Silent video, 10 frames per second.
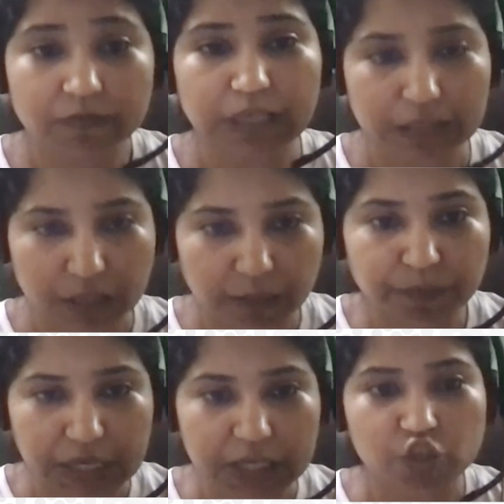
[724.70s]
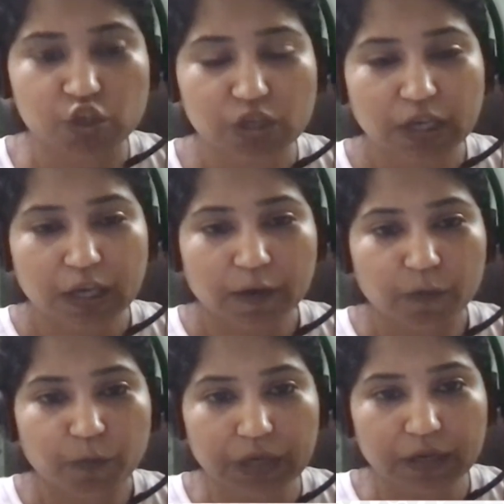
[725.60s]
data breach
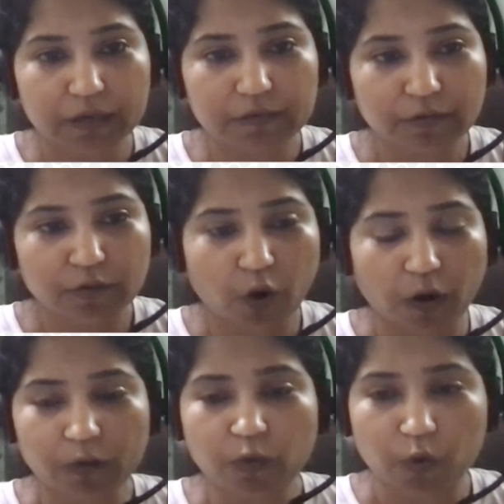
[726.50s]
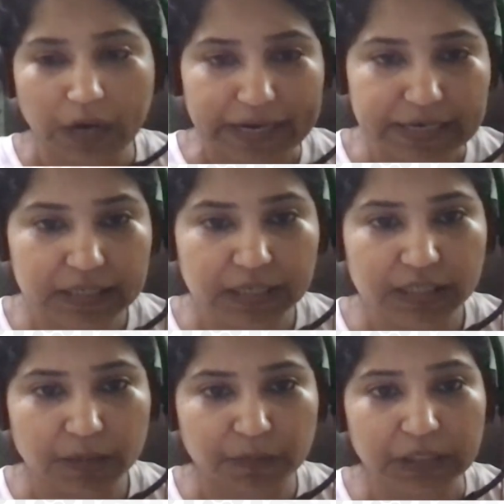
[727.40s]
where not core IT
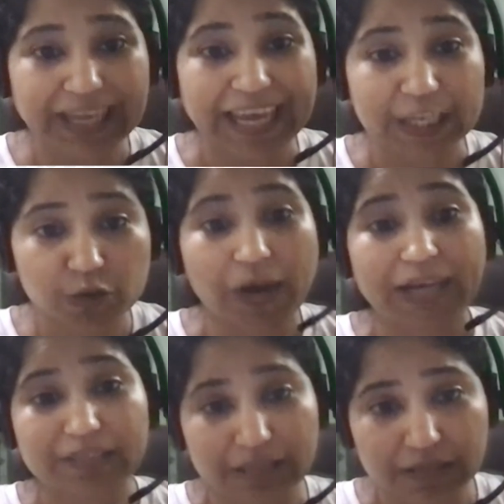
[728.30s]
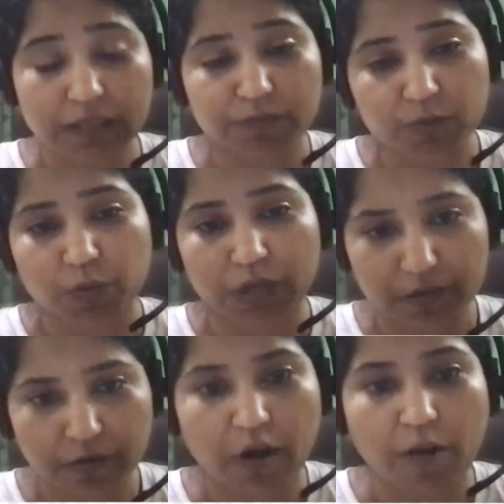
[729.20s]
system, but the HVAC systems were
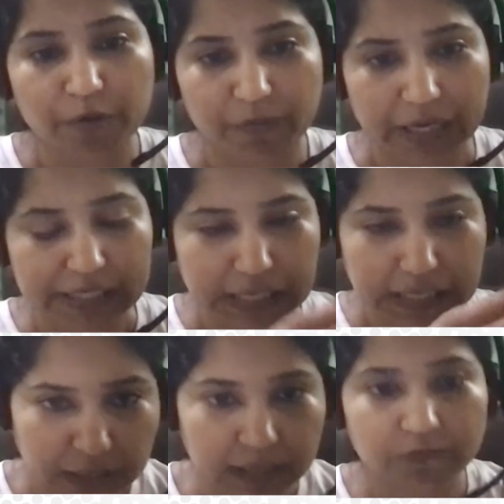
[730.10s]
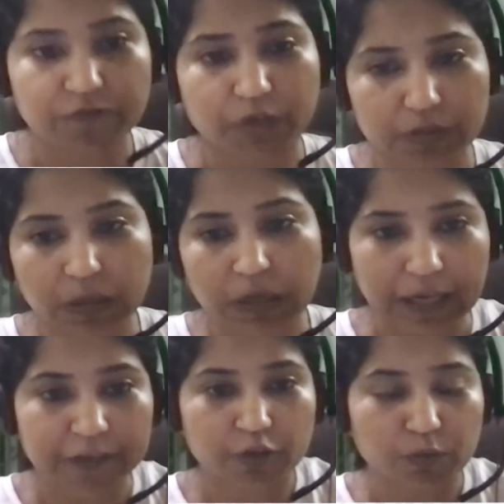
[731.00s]
compromised, and then it further
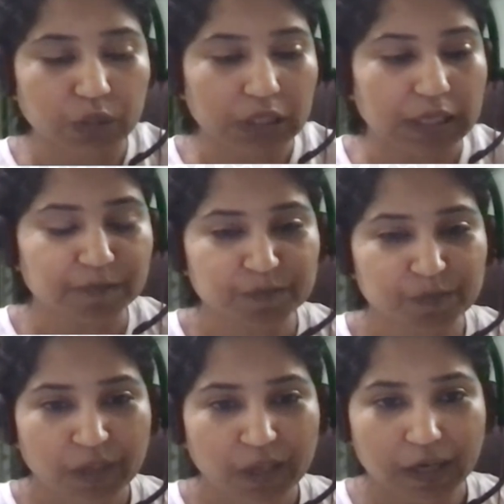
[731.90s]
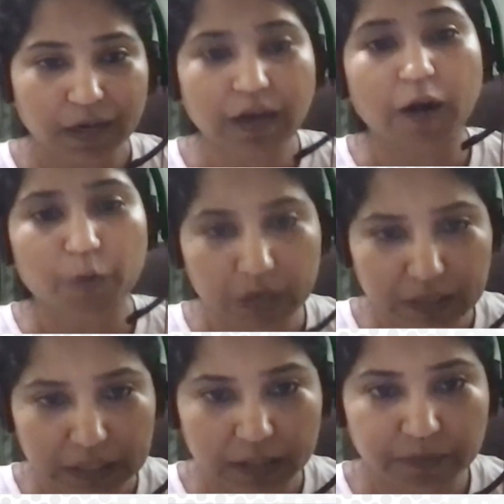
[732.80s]
led to the cardholder data